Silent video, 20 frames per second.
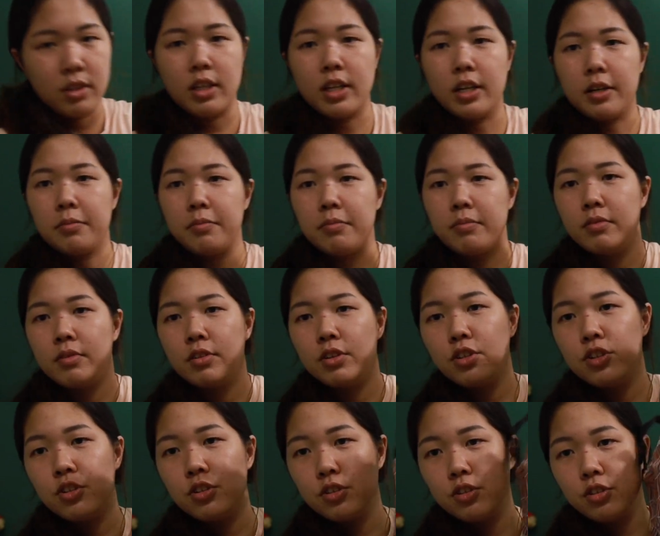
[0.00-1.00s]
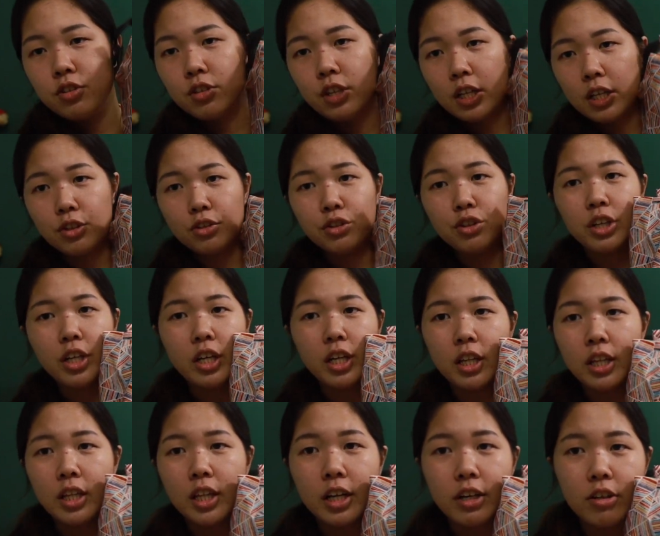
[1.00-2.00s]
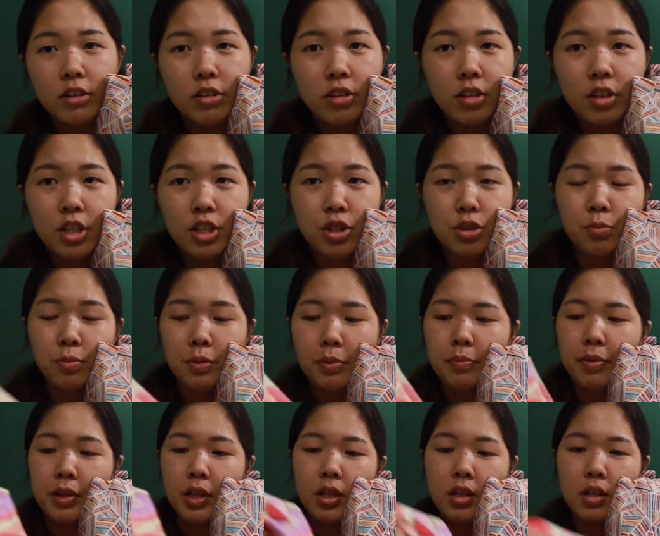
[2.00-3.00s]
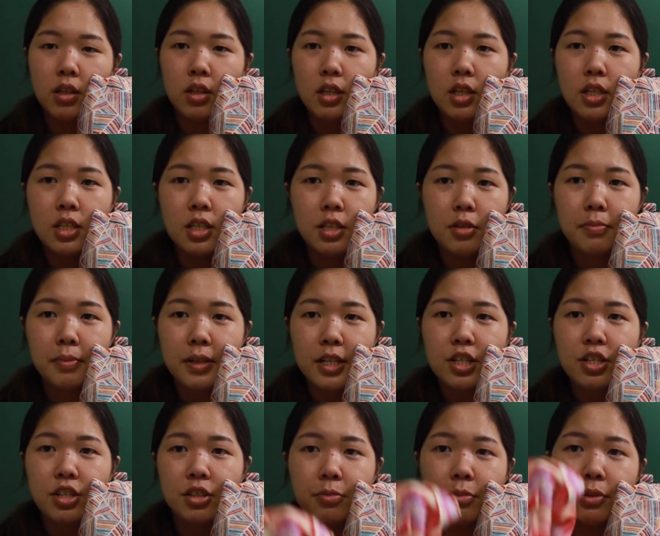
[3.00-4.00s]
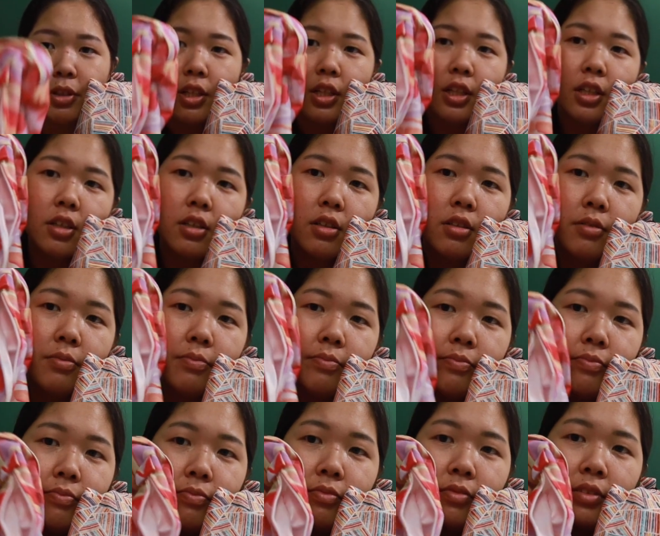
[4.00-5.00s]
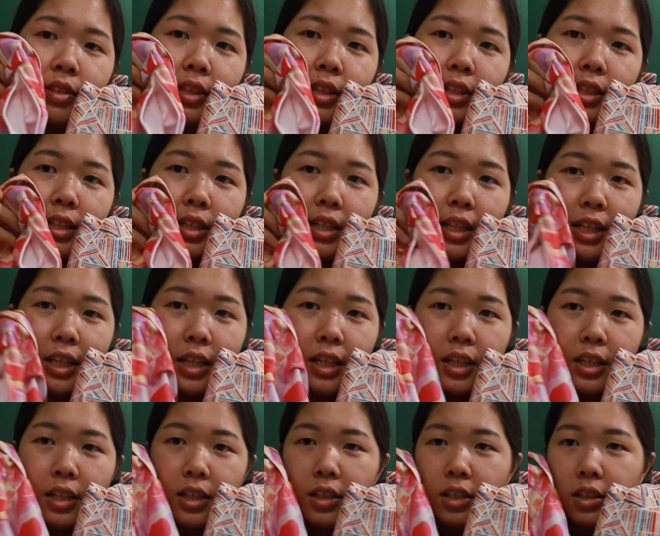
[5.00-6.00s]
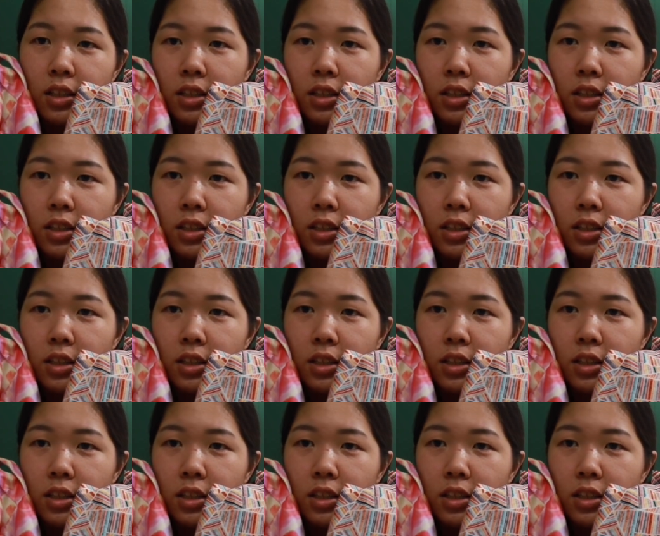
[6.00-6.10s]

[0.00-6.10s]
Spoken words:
Yeah. So I don't know if you can tell, it's super big. This is much smaller. Ta-da!